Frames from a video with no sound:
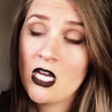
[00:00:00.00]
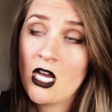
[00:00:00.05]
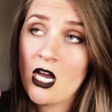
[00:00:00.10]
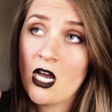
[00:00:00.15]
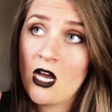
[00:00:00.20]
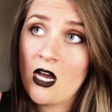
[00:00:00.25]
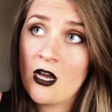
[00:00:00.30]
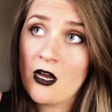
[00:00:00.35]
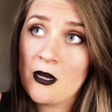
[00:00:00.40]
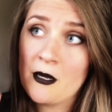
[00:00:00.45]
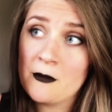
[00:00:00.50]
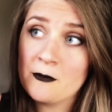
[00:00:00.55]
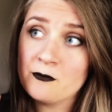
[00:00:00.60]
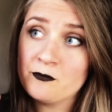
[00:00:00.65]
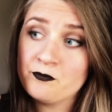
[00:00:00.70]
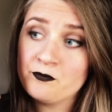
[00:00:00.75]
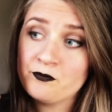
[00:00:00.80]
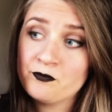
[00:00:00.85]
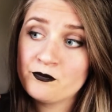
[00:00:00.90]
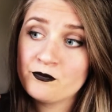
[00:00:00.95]

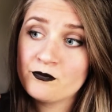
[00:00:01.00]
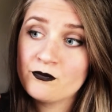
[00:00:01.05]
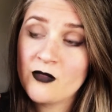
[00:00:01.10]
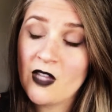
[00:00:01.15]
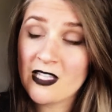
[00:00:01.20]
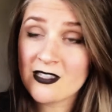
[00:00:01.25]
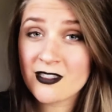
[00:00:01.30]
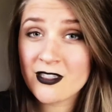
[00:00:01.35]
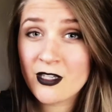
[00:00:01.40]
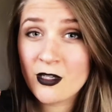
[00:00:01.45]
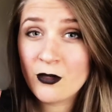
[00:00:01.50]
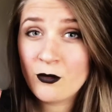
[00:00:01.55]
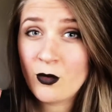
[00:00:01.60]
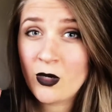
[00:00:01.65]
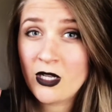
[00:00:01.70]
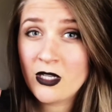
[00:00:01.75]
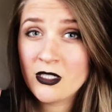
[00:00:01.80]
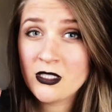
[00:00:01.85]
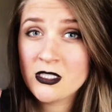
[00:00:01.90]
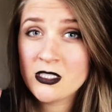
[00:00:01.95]
That's a good
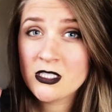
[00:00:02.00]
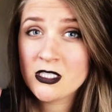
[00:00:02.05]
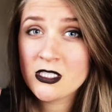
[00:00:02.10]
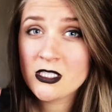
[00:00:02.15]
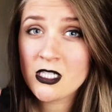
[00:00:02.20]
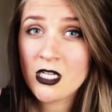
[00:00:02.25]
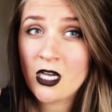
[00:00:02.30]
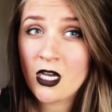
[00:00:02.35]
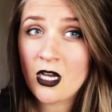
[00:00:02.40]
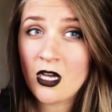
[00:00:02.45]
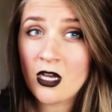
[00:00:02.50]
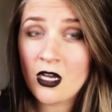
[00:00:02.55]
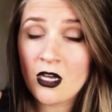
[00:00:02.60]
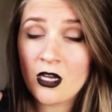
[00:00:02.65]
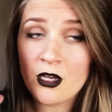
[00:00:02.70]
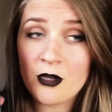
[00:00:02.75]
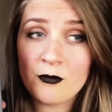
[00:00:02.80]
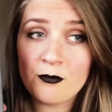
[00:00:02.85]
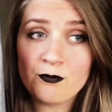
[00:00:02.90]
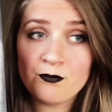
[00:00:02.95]
one.
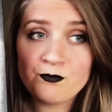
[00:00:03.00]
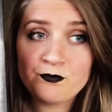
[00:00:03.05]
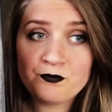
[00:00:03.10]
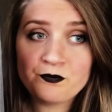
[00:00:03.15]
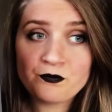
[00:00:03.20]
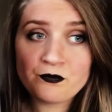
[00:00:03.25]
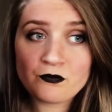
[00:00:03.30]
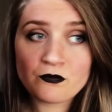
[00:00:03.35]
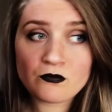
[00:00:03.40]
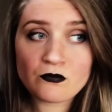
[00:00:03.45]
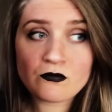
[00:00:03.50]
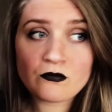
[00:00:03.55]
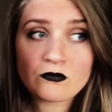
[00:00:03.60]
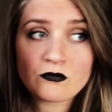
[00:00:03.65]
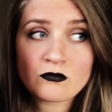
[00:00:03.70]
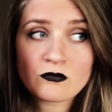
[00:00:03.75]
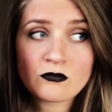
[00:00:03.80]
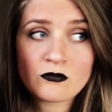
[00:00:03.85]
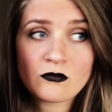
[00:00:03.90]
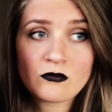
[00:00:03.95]

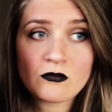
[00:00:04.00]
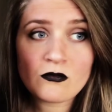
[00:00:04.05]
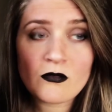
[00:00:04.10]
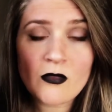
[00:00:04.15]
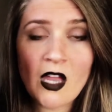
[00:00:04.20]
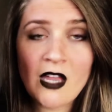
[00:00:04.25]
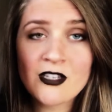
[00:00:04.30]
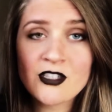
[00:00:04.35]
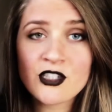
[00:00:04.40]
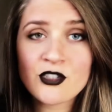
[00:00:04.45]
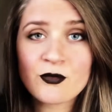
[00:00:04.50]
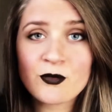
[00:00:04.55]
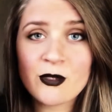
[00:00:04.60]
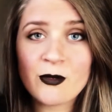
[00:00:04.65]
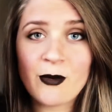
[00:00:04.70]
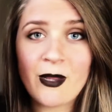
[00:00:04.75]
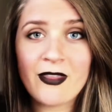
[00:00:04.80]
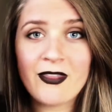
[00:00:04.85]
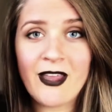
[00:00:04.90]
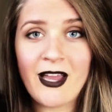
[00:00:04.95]
I just
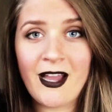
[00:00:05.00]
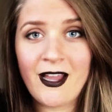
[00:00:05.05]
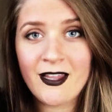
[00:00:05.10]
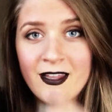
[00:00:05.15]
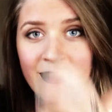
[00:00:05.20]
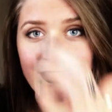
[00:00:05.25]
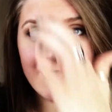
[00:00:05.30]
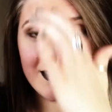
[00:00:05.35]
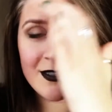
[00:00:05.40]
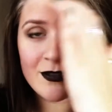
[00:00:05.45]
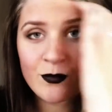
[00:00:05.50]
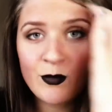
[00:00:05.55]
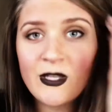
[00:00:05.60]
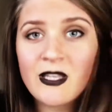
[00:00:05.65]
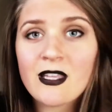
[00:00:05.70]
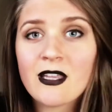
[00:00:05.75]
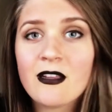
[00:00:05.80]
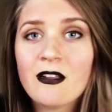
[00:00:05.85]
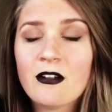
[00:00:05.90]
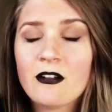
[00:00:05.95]
reread that this
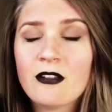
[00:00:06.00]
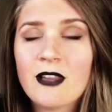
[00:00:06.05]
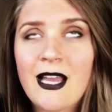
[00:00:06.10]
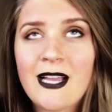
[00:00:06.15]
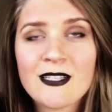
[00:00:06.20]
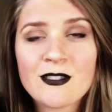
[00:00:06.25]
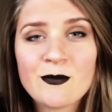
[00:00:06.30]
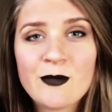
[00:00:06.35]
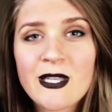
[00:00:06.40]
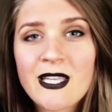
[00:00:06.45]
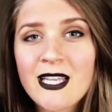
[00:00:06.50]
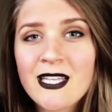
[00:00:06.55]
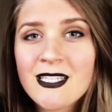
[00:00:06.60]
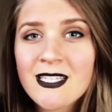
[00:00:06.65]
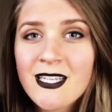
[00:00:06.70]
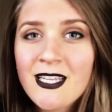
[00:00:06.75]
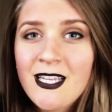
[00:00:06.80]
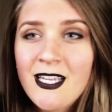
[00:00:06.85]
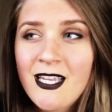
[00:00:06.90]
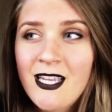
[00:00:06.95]
weekend or last weekend
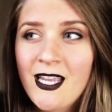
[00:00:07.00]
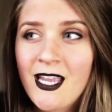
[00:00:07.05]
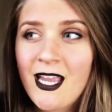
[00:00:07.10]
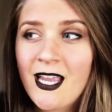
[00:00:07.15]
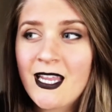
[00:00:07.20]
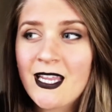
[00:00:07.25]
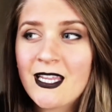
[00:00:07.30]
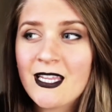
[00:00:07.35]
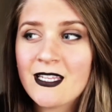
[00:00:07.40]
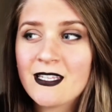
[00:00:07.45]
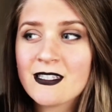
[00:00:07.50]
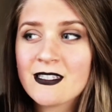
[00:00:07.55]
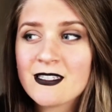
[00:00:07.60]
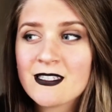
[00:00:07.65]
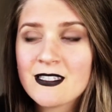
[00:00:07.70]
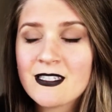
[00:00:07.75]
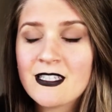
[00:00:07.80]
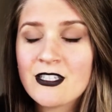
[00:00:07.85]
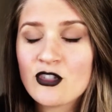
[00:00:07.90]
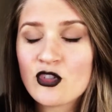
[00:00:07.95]
and
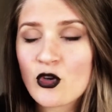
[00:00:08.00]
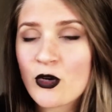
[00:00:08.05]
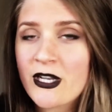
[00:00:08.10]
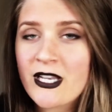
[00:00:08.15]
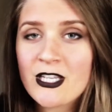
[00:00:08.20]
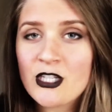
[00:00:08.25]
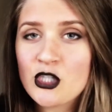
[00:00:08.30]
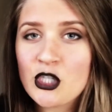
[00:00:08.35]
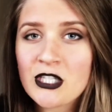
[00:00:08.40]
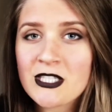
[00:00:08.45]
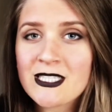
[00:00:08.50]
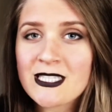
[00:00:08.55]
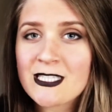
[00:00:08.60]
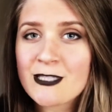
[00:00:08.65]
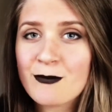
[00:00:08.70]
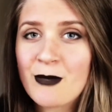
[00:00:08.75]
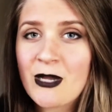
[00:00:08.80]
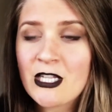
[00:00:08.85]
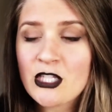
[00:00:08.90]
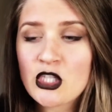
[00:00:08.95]
enjoyed it just
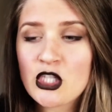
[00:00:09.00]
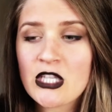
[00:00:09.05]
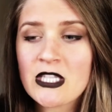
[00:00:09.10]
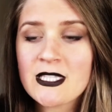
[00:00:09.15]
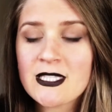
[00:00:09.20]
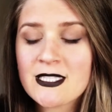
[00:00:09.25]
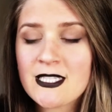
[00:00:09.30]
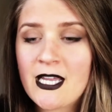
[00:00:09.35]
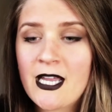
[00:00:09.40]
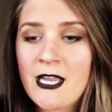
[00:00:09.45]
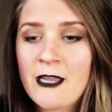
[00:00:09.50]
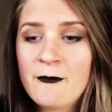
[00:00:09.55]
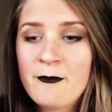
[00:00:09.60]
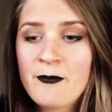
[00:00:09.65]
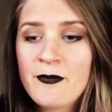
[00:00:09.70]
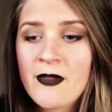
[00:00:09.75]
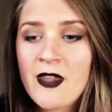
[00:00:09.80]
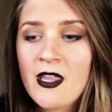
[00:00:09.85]
as much this time.